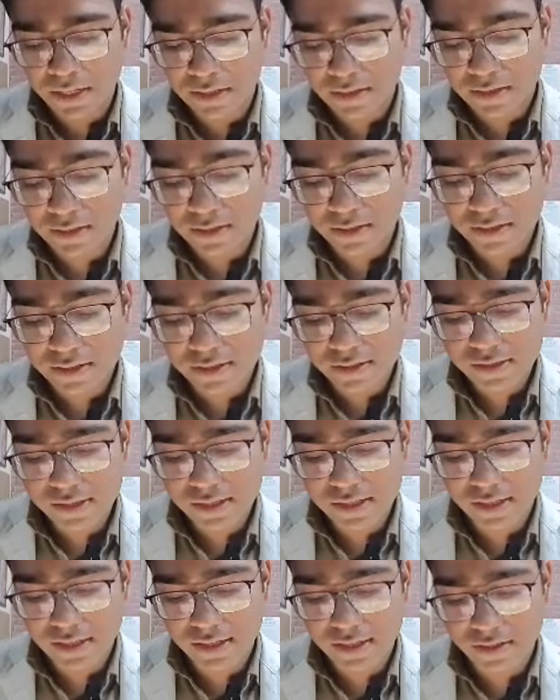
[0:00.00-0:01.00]
The rust
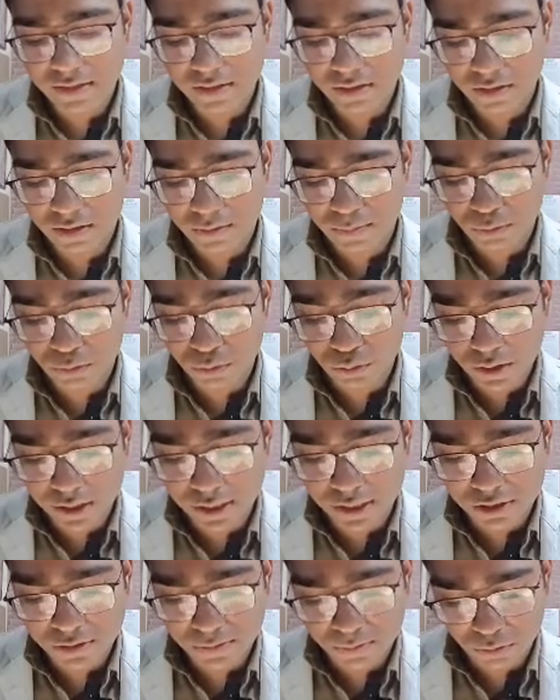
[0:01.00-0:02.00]
color
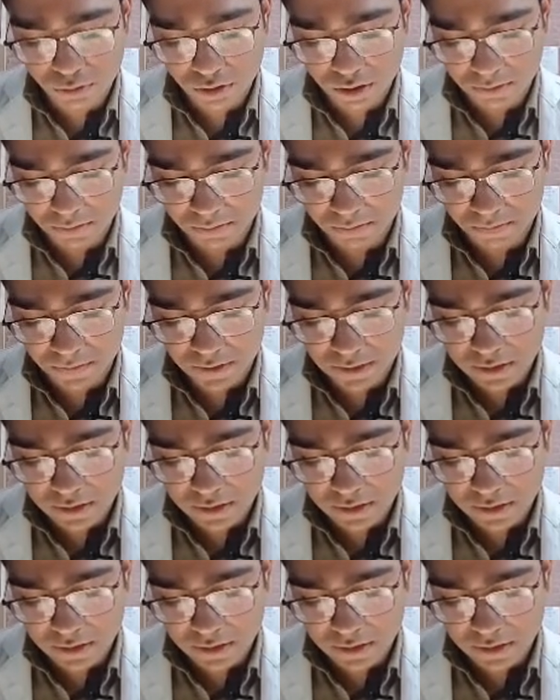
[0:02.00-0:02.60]
purulent sputum,